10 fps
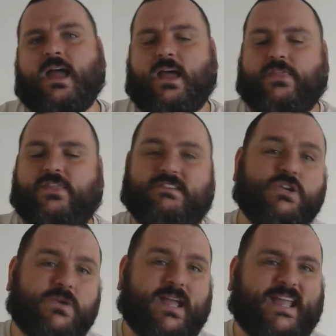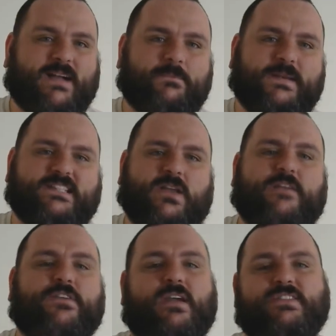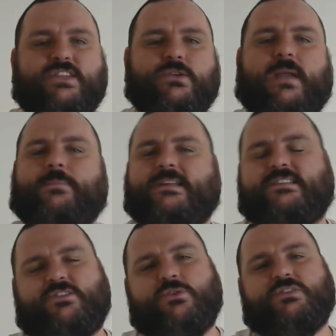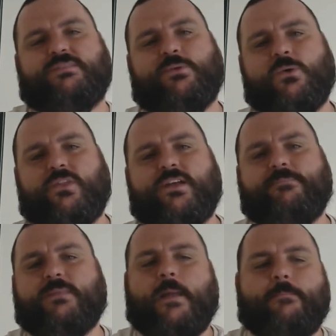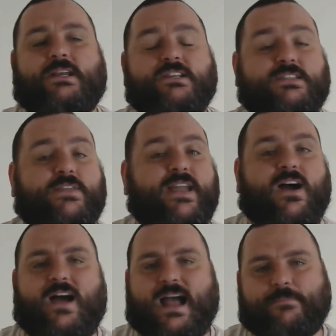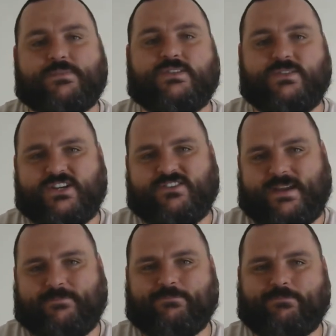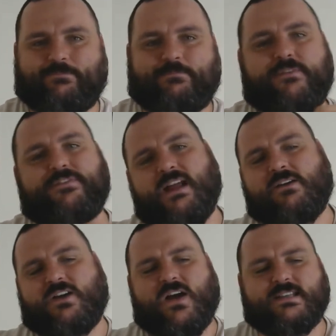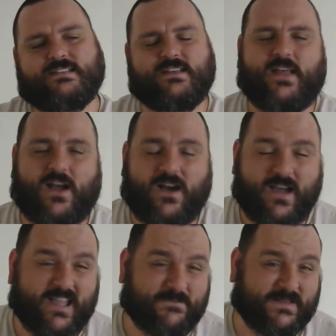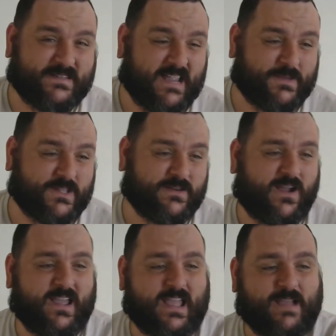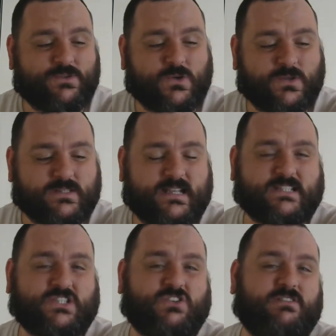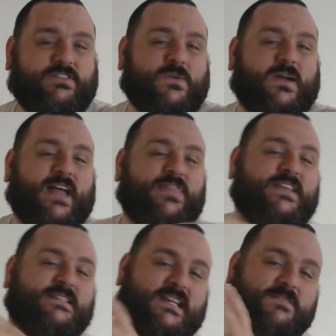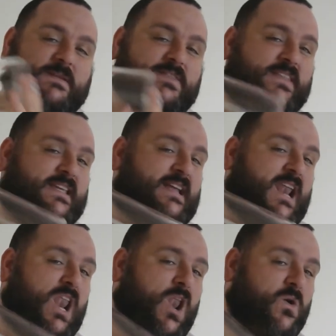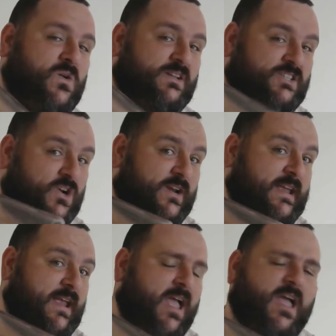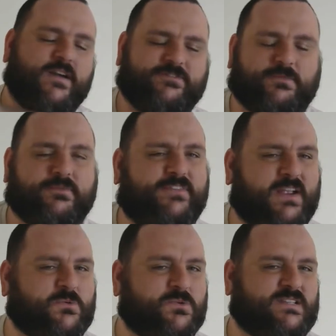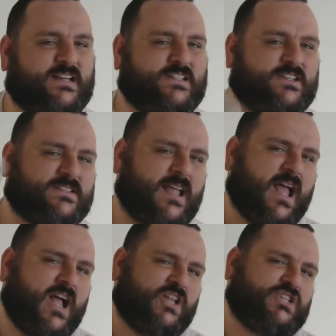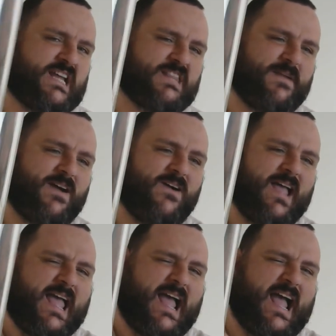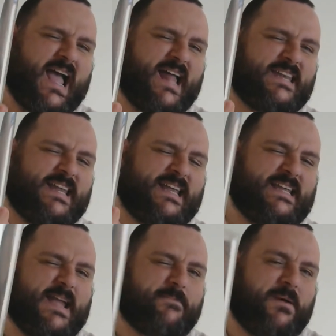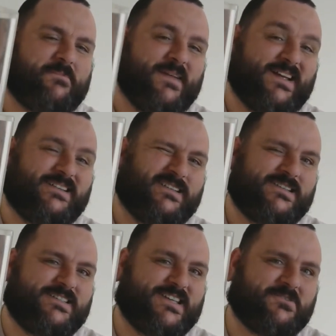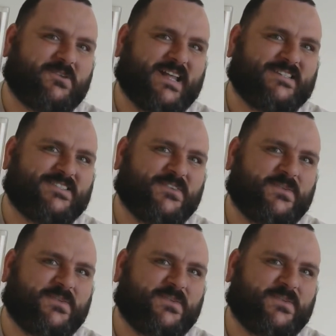They're a UK company, so if you're here in the UK, please do support them because they are absolutely great. But for now, guys, I have been Damien. I am your sex toy reviewer, and this has been the Long Jonny from Thick Wall Cylinders. Check them out and get pumping. See you all again soon.